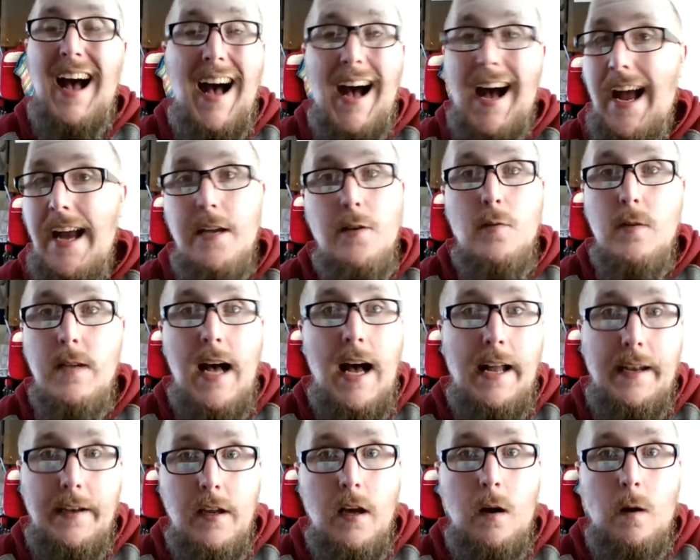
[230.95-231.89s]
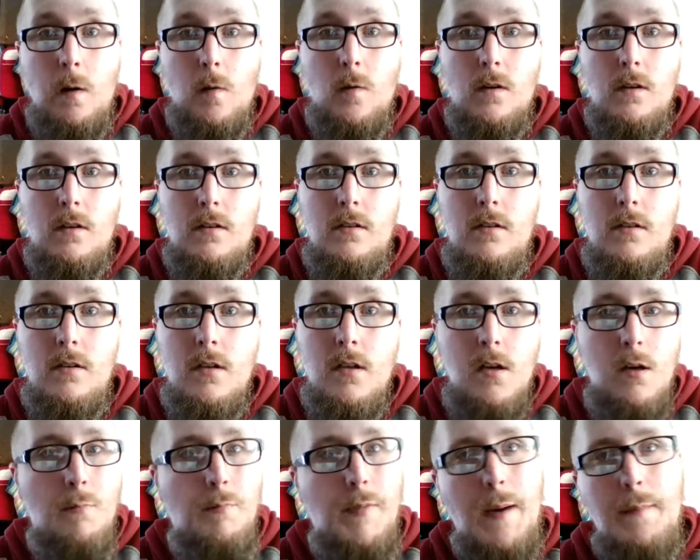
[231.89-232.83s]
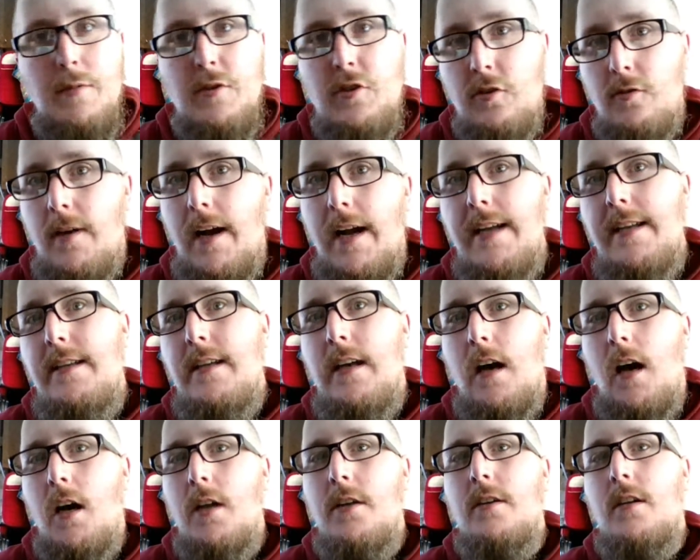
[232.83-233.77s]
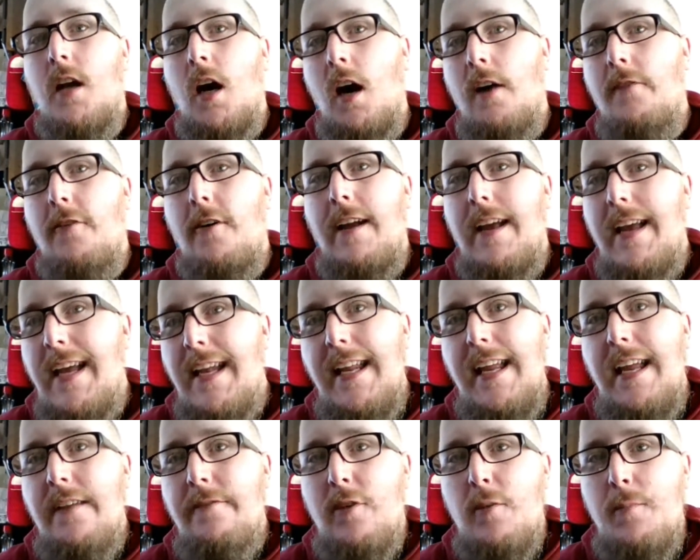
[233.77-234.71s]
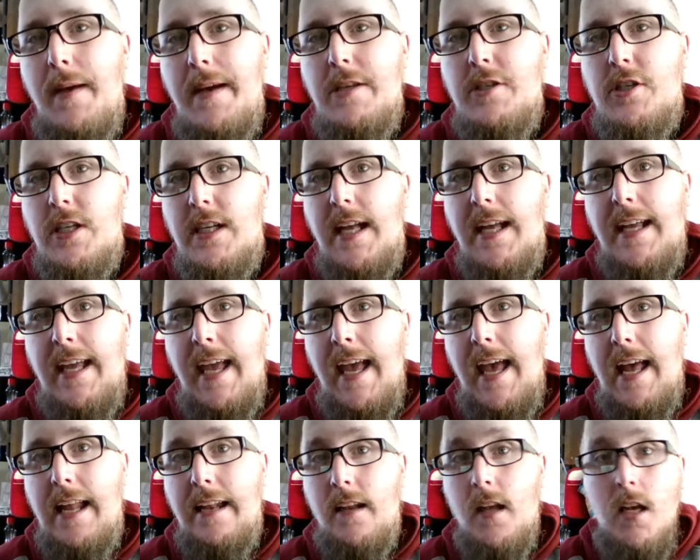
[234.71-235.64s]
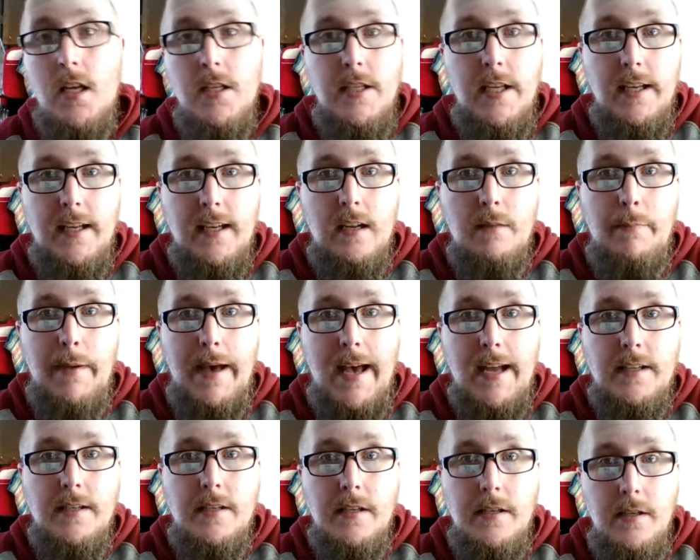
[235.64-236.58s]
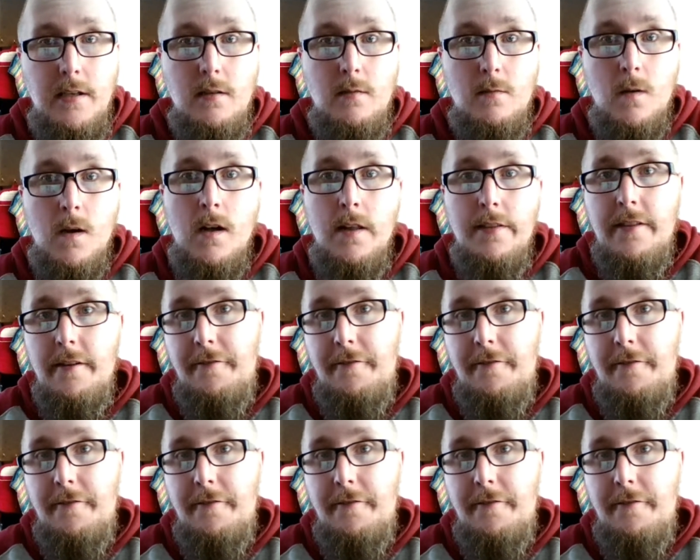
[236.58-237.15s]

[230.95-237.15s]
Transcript: I do not know, but I'm trying to uncover any information I can to get it back to you,